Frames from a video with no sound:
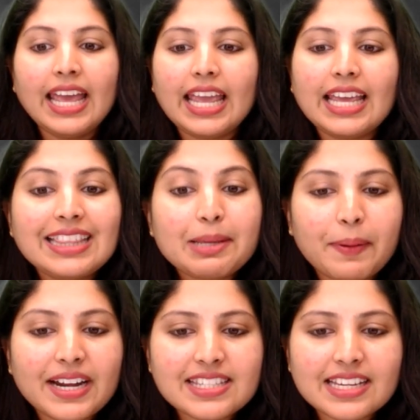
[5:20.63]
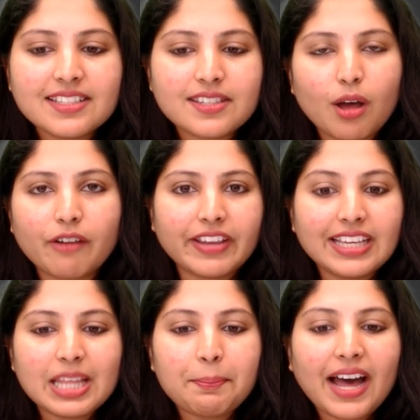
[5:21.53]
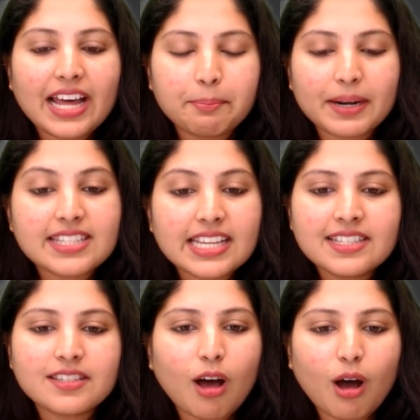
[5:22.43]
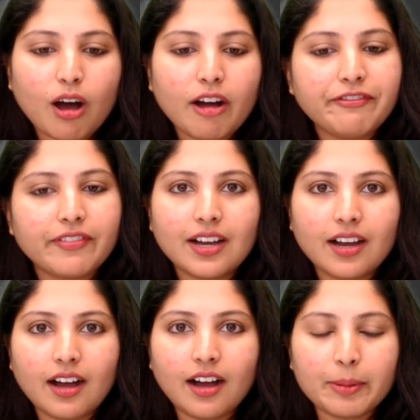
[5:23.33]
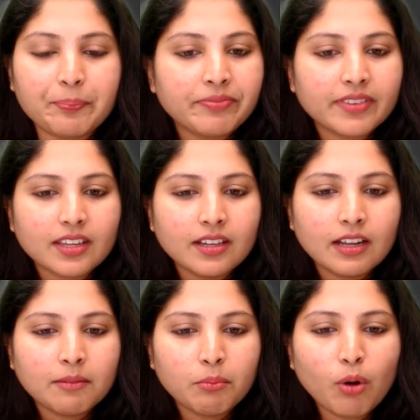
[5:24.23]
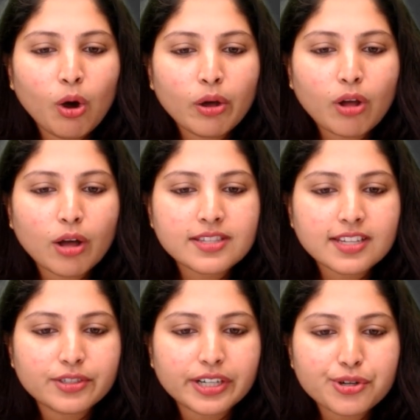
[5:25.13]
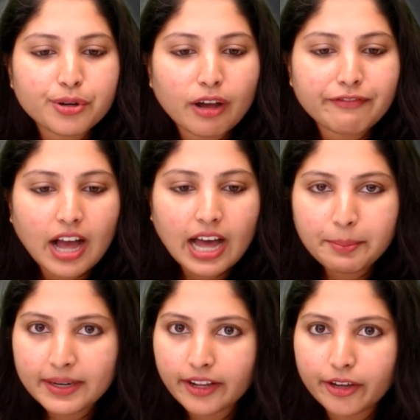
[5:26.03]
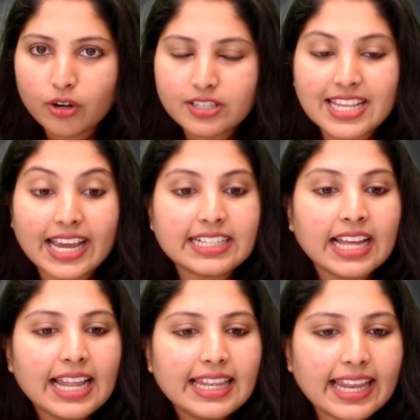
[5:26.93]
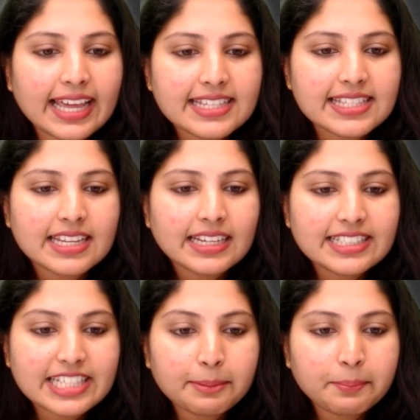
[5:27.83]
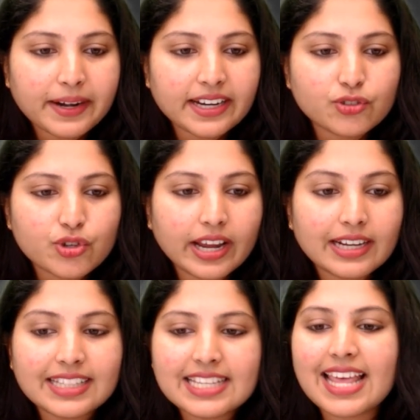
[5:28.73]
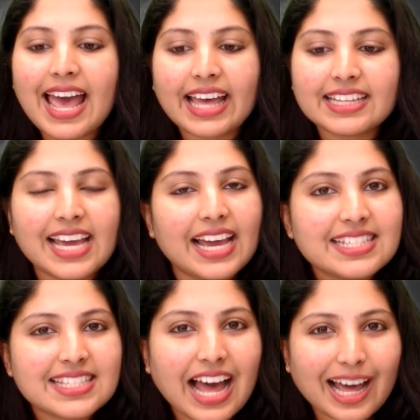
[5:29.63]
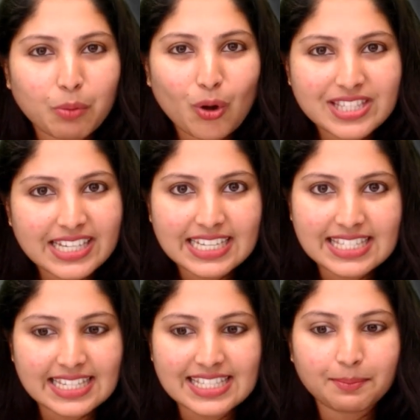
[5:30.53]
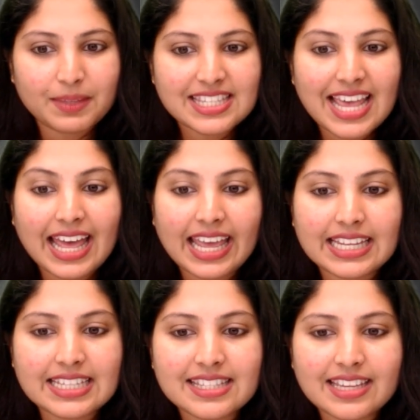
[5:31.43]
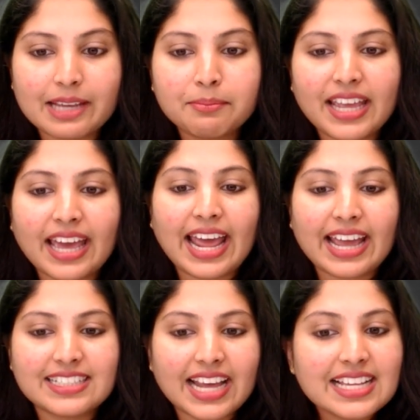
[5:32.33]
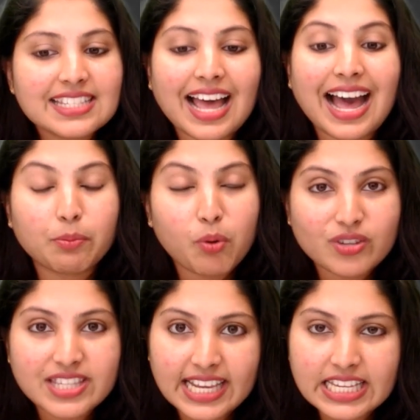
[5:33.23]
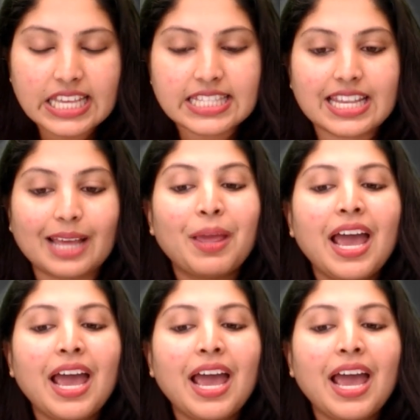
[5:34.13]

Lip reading: In the presence of more concentration of carbon dioxide, less temperature, this act as carboxylase enzyme. This enzyme can act as carboxylase enzyme.